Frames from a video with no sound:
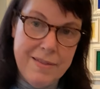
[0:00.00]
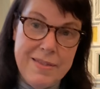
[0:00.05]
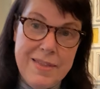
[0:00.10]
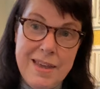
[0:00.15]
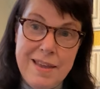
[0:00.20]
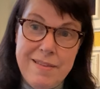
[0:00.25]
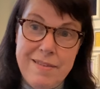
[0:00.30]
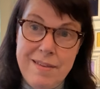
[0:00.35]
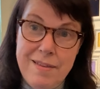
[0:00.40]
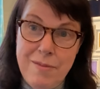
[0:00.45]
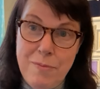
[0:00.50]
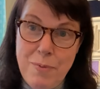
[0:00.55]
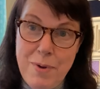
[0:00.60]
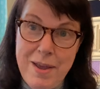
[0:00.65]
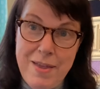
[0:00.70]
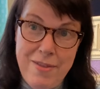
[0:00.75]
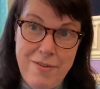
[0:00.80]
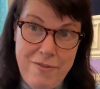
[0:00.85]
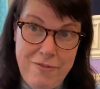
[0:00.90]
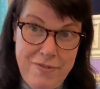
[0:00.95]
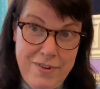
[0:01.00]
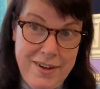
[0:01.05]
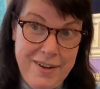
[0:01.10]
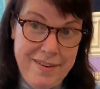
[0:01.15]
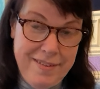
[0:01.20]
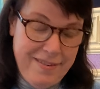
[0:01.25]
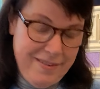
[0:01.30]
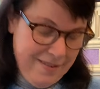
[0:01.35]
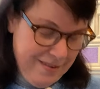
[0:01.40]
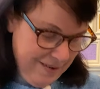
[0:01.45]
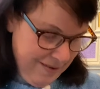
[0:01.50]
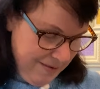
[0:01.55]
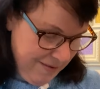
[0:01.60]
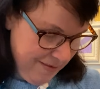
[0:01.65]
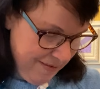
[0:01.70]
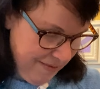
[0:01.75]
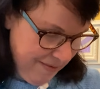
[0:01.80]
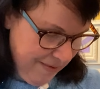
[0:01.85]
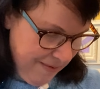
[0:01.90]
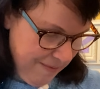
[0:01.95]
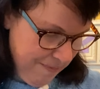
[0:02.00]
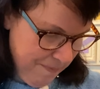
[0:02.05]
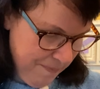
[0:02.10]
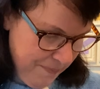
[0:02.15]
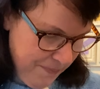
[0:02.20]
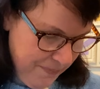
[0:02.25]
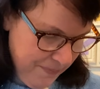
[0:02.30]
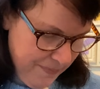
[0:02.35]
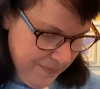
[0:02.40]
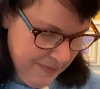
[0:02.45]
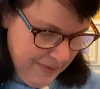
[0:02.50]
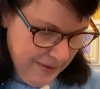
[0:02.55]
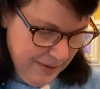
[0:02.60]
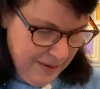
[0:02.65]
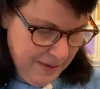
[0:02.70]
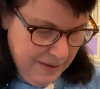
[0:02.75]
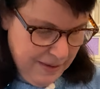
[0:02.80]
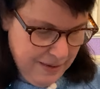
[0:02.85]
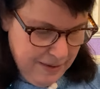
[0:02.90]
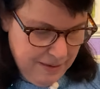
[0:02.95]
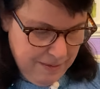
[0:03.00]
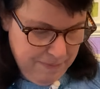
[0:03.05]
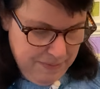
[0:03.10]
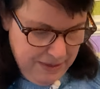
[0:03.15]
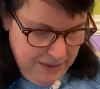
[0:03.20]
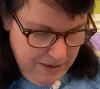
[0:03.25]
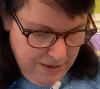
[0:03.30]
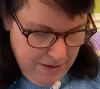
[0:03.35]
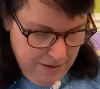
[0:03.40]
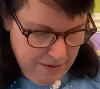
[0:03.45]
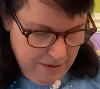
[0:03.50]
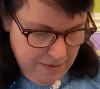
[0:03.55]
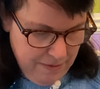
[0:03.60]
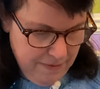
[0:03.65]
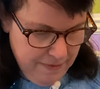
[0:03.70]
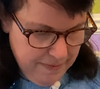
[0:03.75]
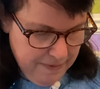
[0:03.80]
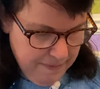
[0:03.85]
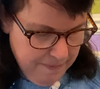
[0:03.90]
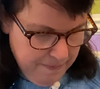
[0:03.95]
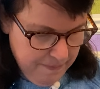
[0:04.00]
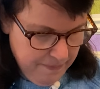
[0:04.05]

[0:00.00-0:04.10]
this is where the fun starts, because